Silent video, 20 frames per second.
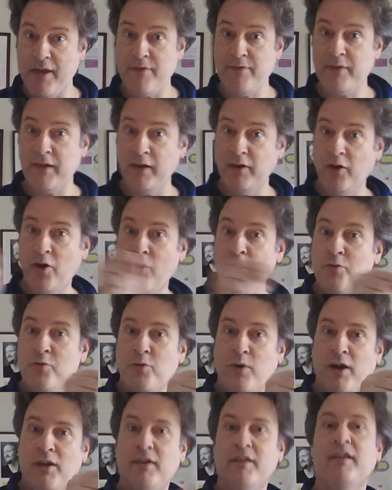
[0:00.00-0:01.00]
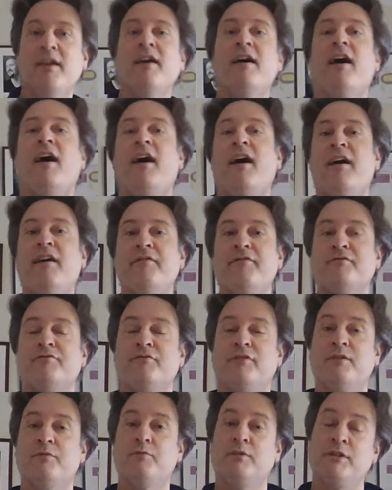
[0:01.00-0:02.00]
then the long one
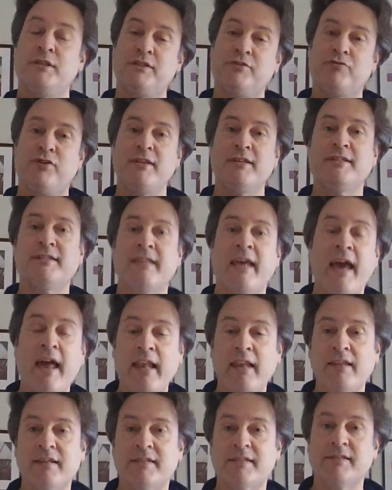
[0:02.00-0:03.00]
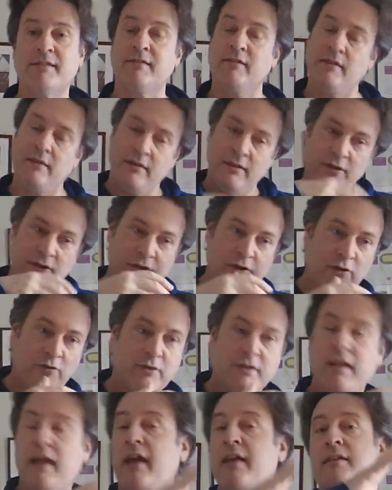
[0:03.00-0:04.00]
after it, which is trying to tell us, you know,
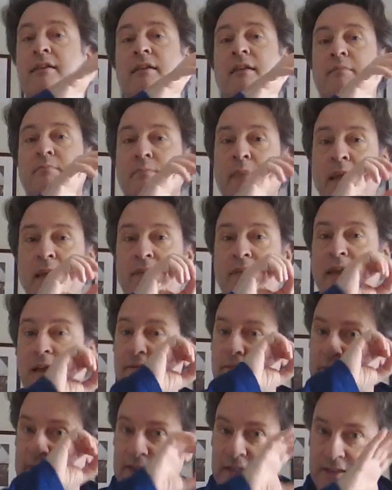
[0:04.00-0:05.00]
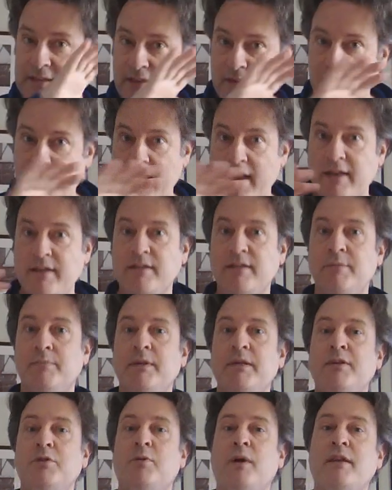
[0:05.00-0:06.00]
make the emphasis and then
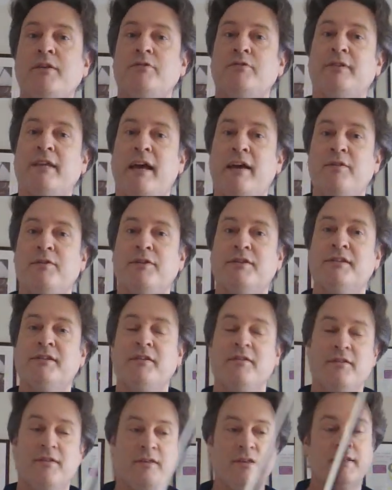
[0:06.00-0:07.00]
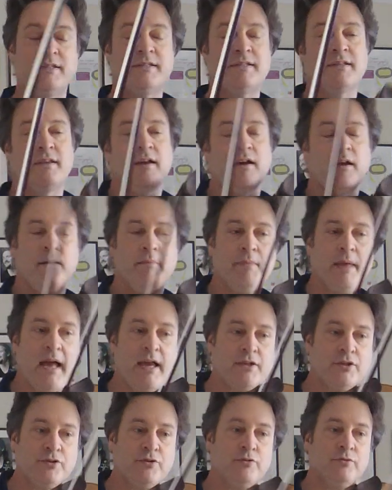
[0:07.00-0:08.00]
diminuendo down this
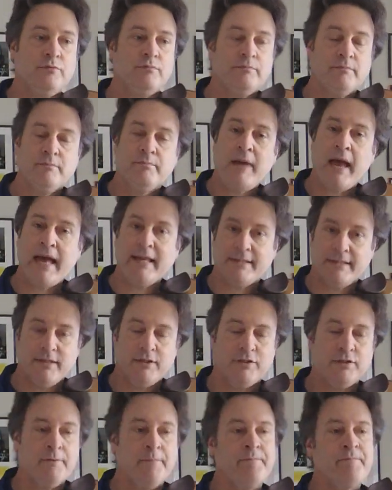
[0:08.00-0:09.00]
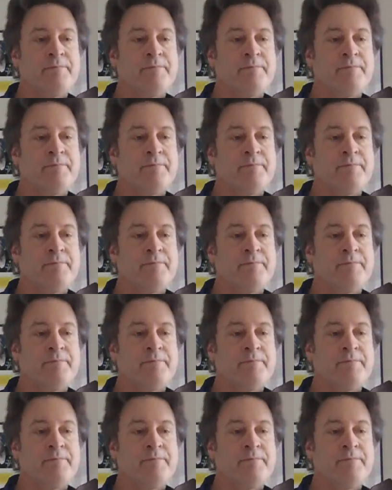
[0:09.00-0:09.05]
actual passage.